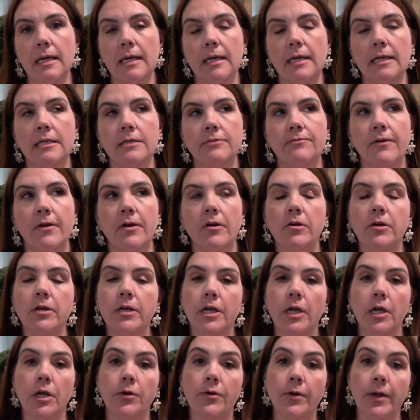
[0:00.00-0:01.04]
It is very
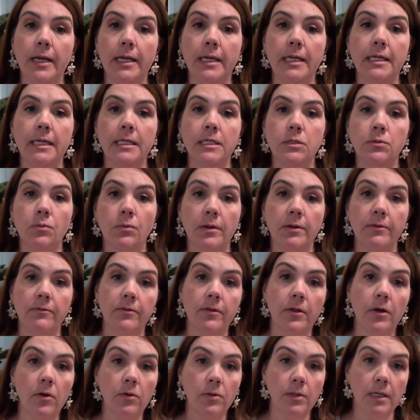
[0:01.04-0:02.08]
curated. It's one of the
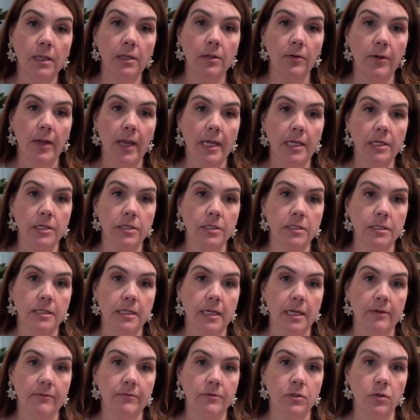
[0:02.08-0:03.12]
only locations that
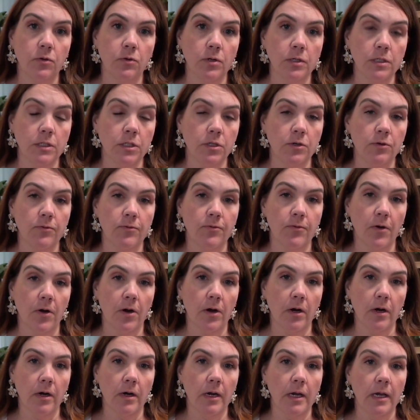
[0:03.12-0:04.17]
I've toured so
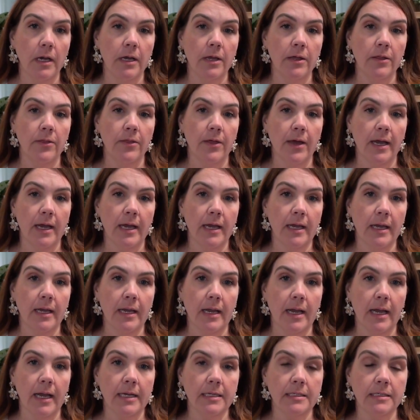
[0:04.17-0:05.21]
far that
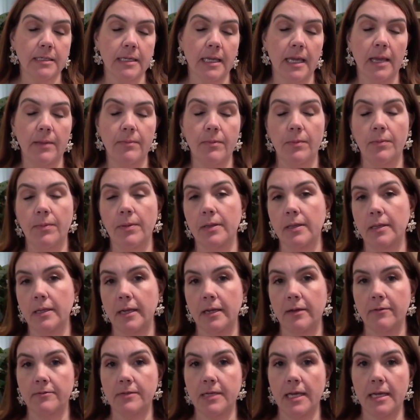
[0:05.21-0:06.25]
has the capability
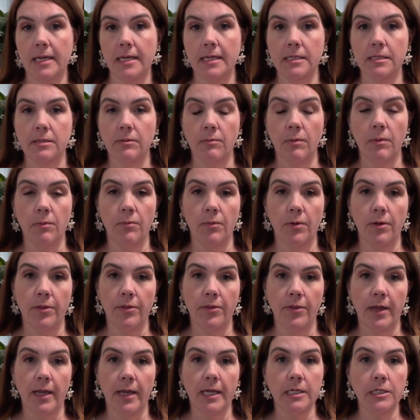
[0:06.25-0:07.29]
of taking someone with
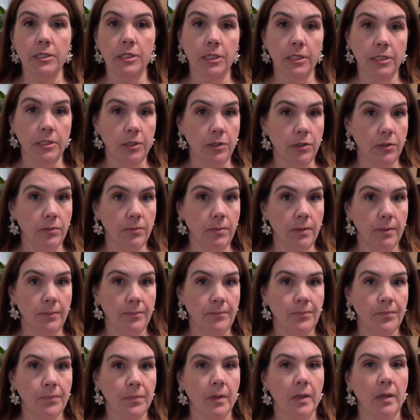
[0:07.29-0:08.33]
a G tube
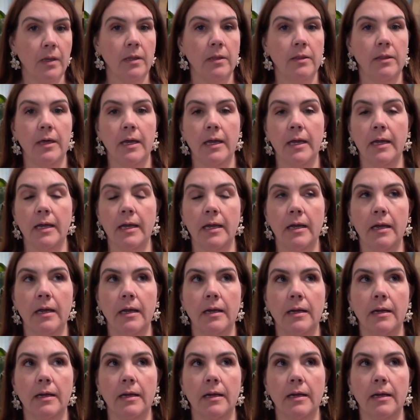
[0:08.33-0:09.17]
that